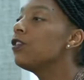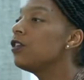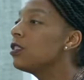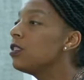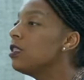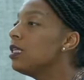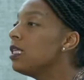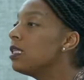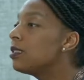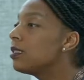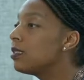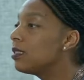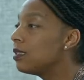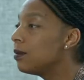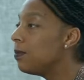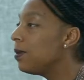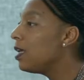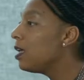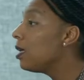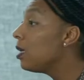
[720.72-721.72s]
just needs
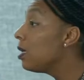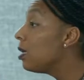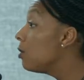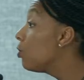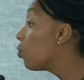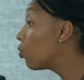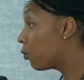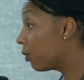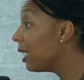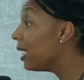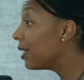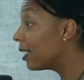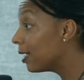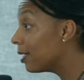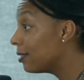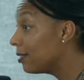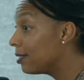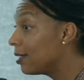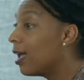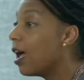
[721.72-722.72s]
to be
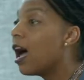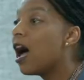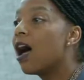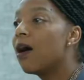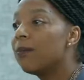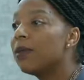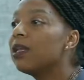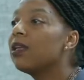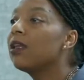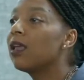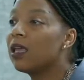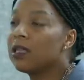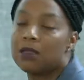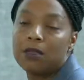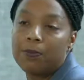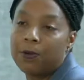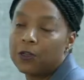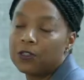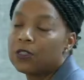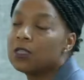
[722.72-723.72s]
treated um, and, and
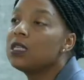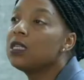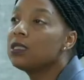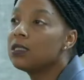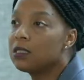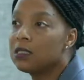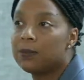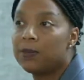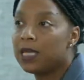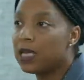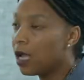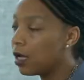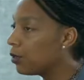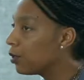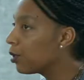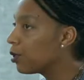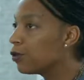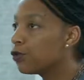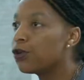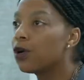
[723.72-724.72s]
the person needs to be
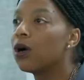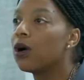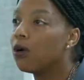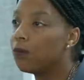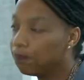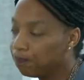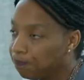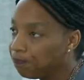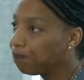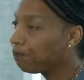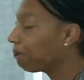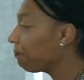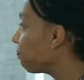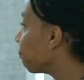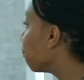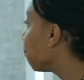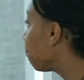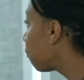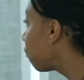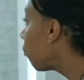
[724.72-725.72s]
under control.
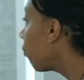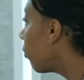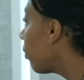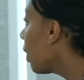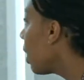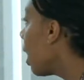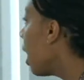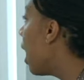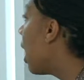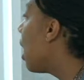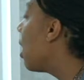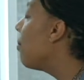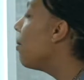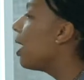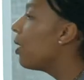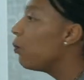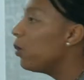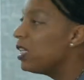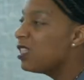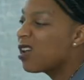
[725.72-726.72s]
Um,
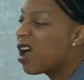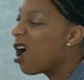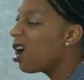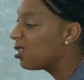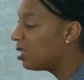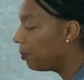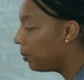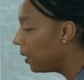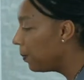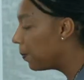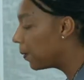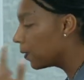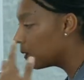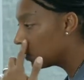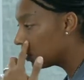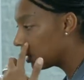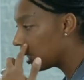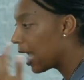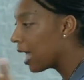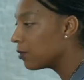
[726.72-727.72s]
and we talk to
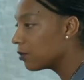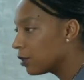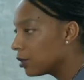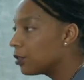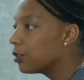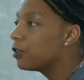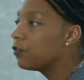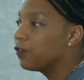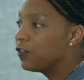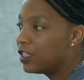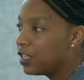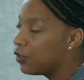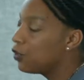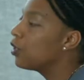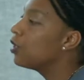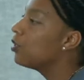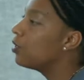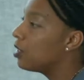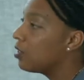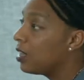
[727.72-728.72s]
people's counselors,
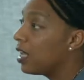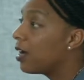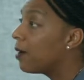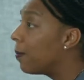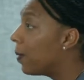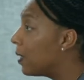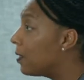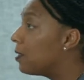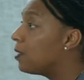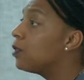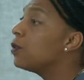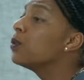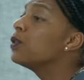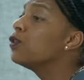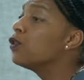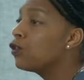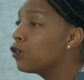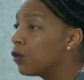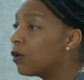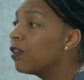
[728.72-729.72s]
physicians, and therapists to
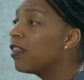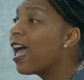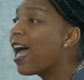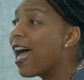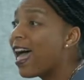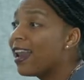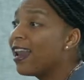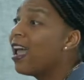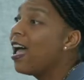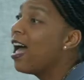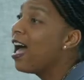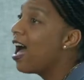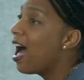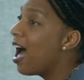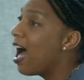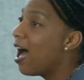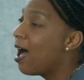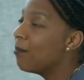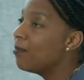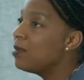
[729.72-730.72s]
ensure that,
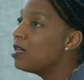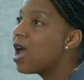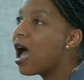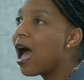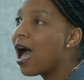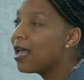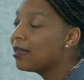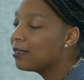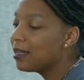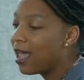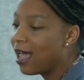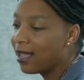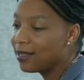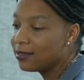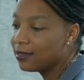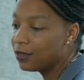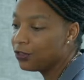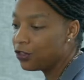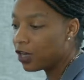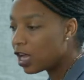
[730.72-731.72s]
um, not
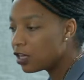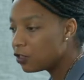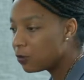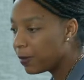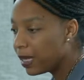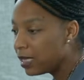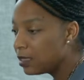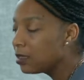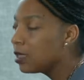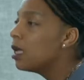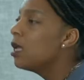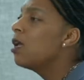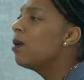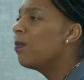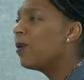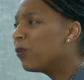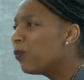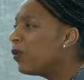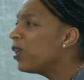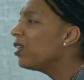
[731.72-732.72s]
as a judgment,
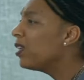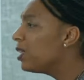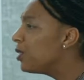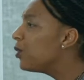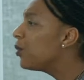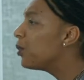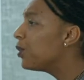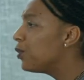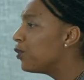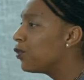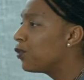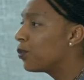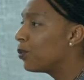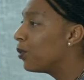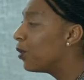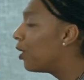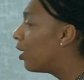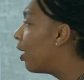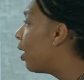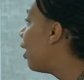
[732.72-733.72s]
but really to
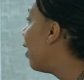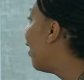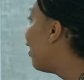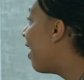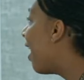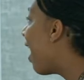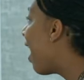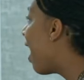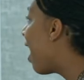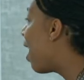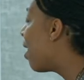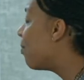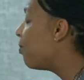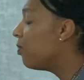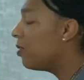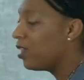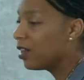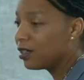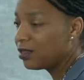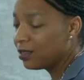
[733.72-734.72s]
ensure um,
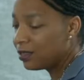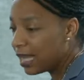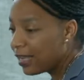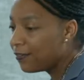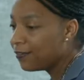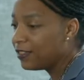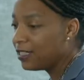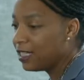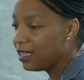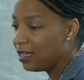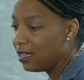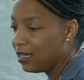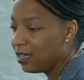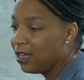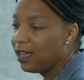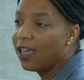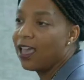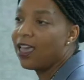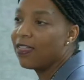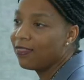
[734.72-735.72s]
their safety
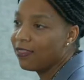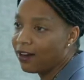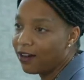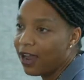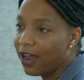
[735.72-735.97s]
and their